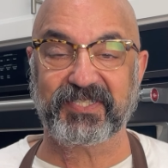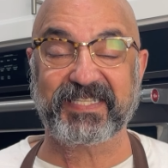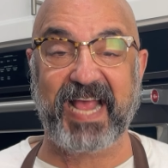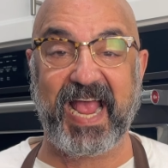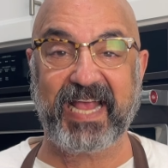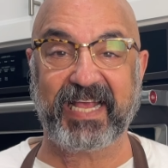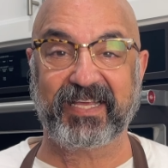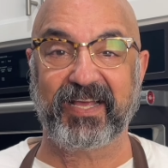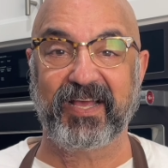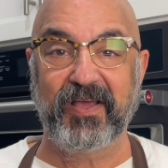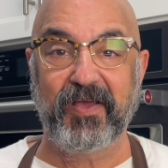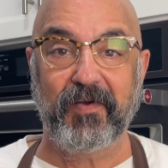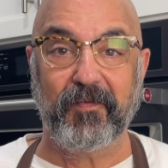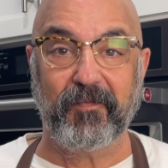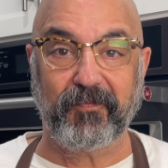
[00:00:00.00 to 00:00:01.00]
Thank
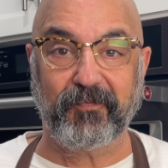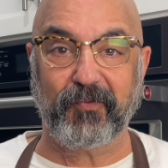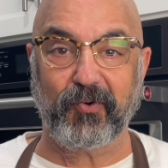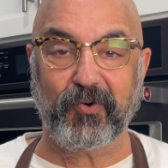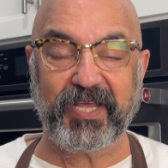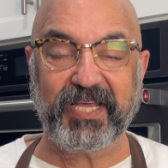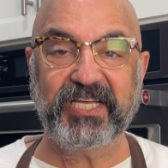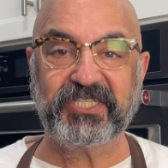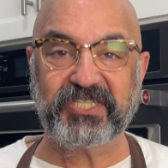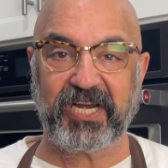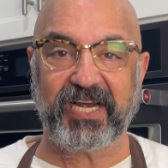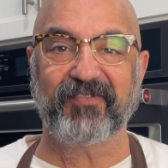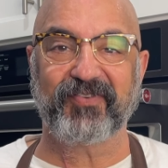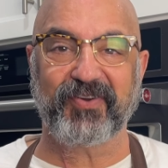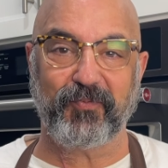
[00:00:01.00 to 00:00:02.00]
for each and
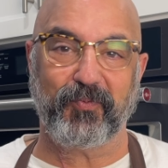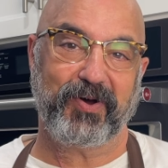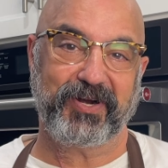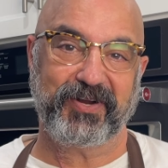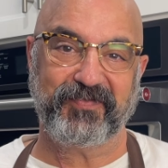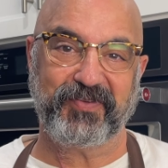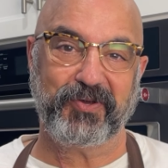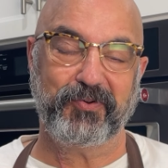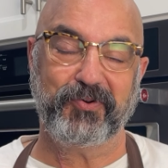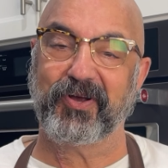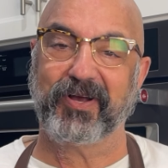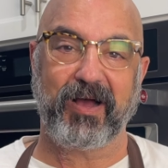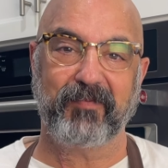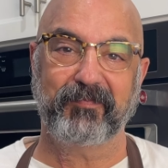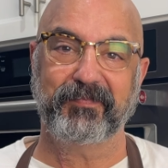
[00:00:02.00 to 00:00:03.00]
every one of you who
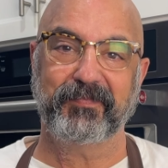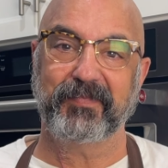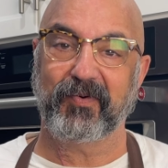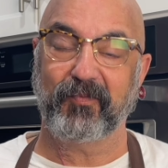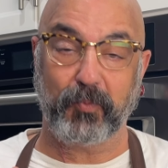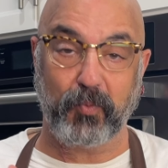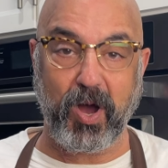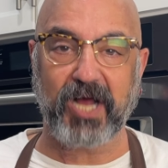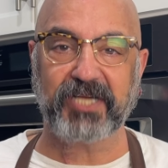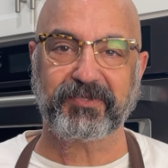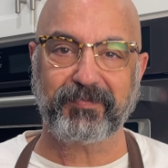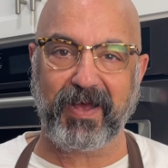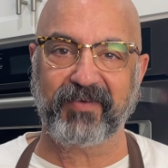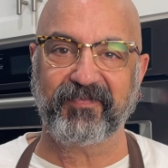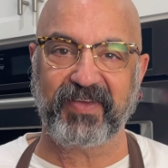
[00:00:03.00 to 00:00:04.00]
come watch
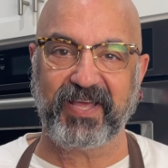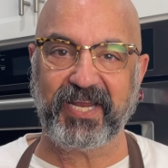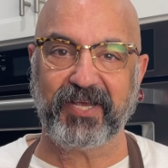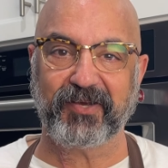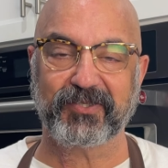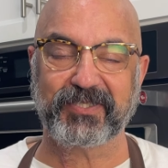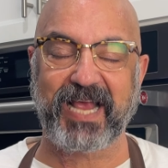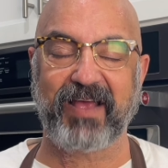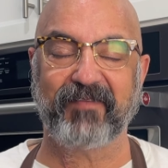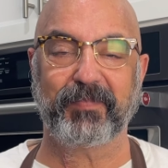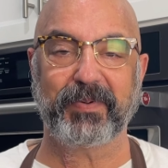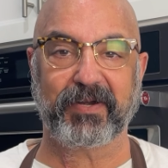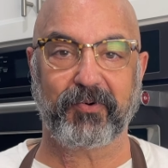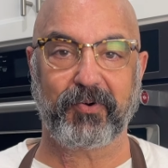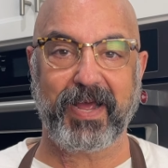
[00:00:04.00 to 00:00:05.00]
my videos, have
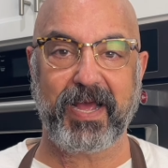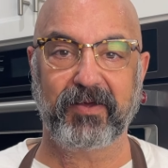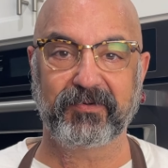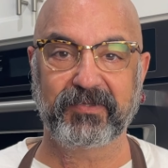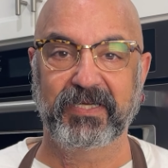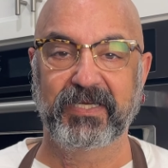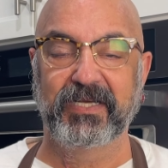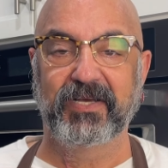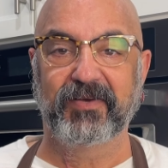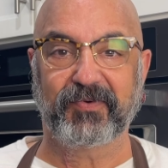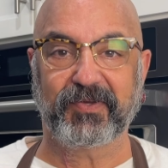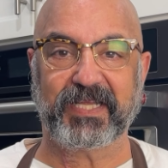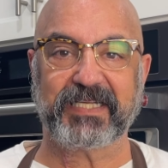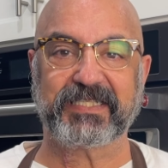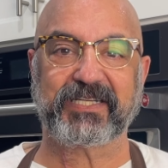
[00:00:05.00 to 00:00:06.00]
been around
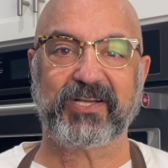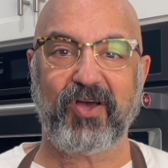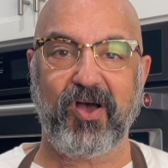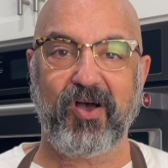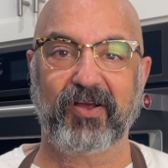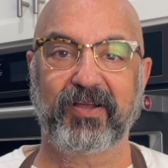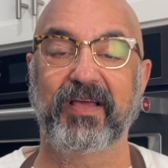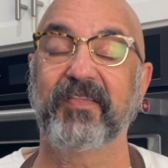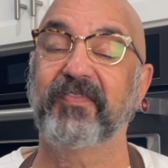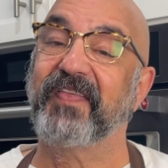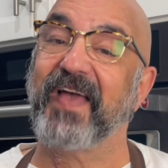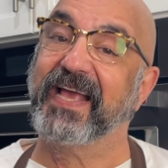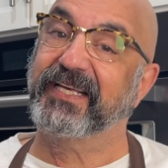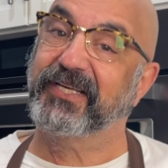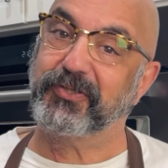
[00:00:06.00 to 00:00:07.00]
for this long.
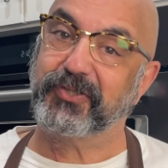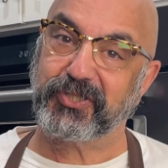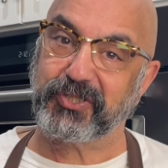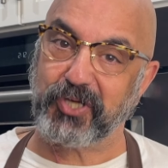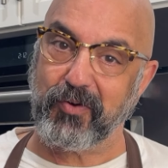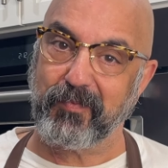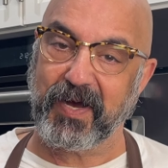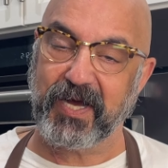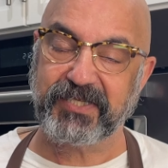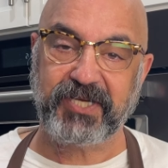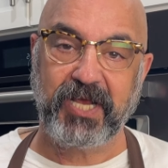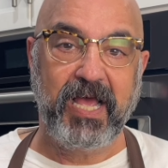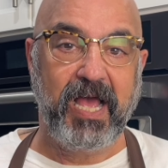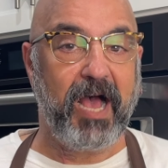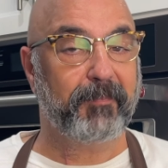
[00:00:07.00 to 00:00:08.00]
Thank you so much.
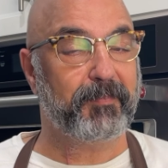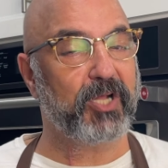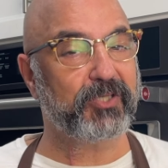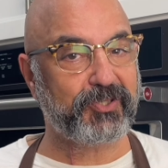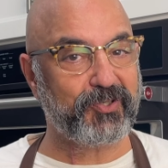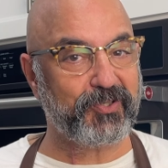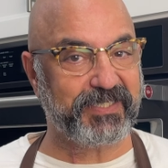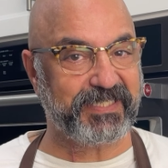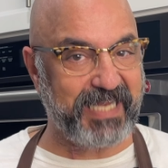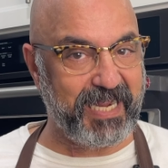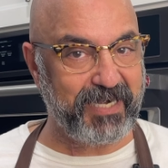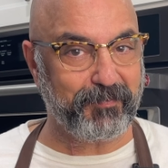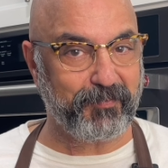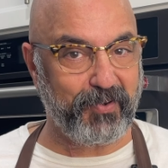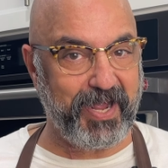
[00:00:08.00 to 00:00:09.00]
I'm also
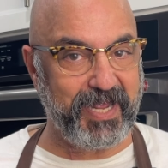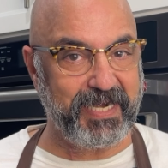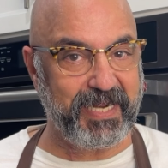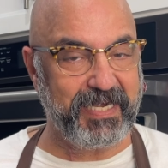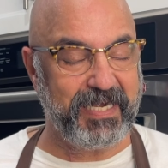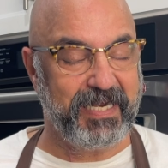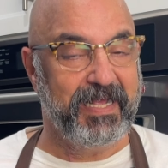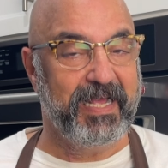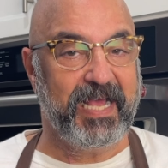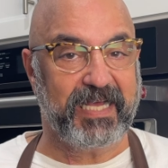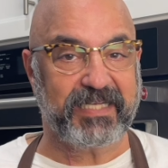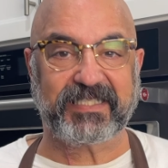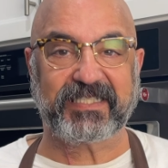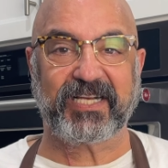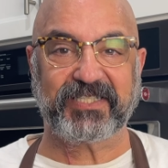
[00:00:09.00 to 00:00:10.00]
celebrating
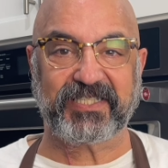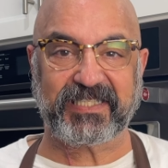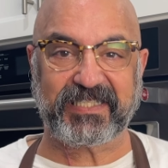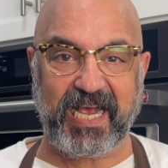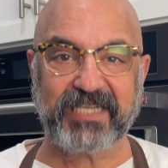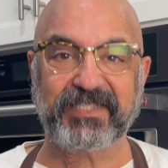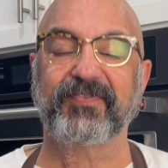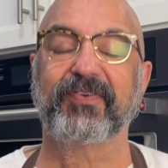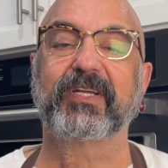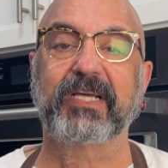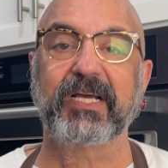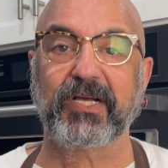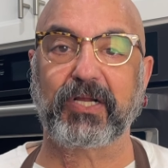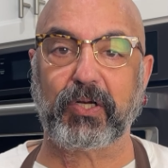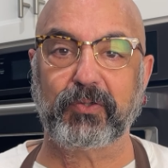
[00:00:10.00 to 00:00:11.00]
a successful
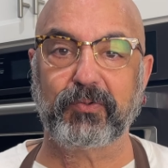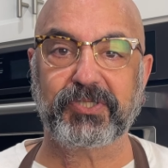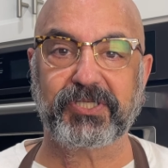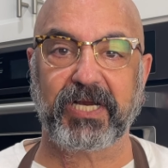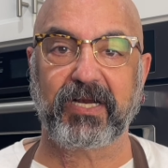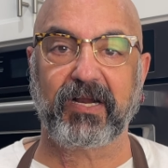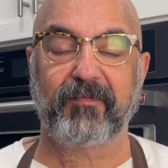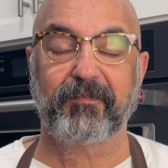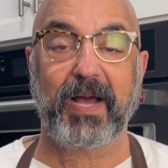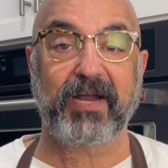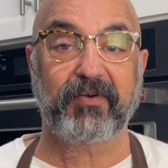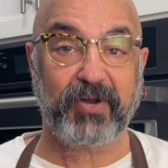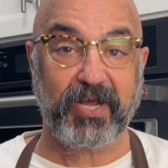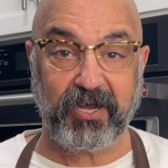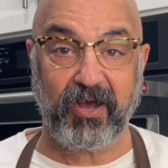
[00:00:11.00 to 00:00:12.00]
conclusion of my
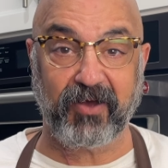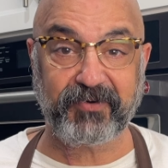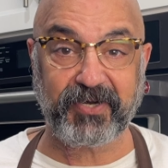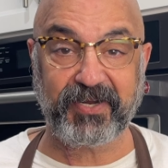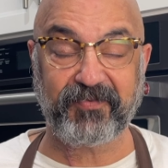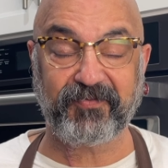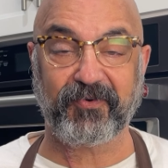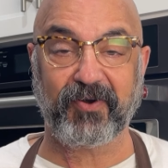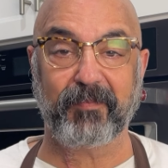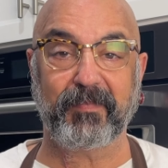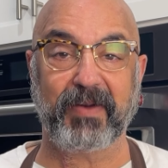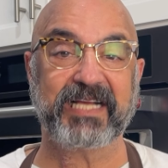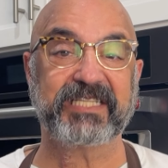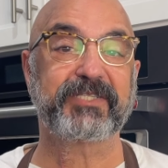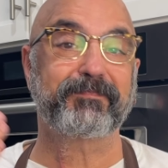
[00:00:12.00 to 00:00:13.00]
recovery from
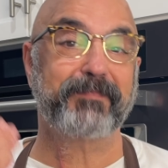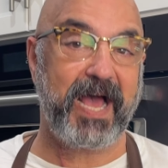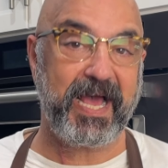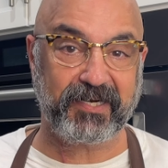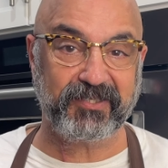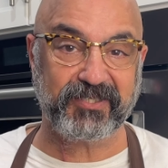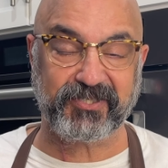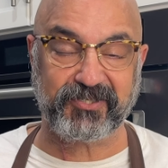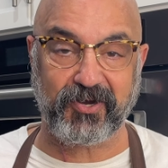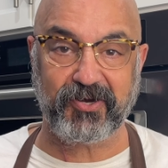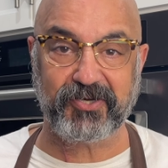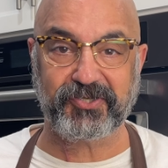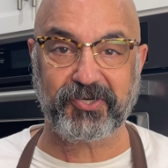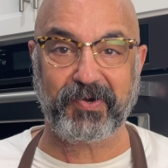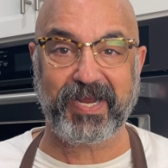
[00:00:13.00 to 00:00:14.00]
my spinal
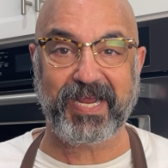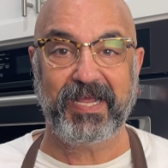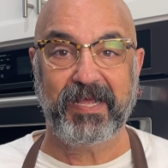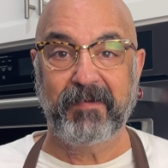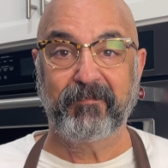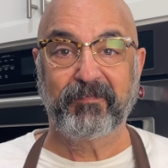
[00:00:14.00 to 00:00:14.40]
surgery.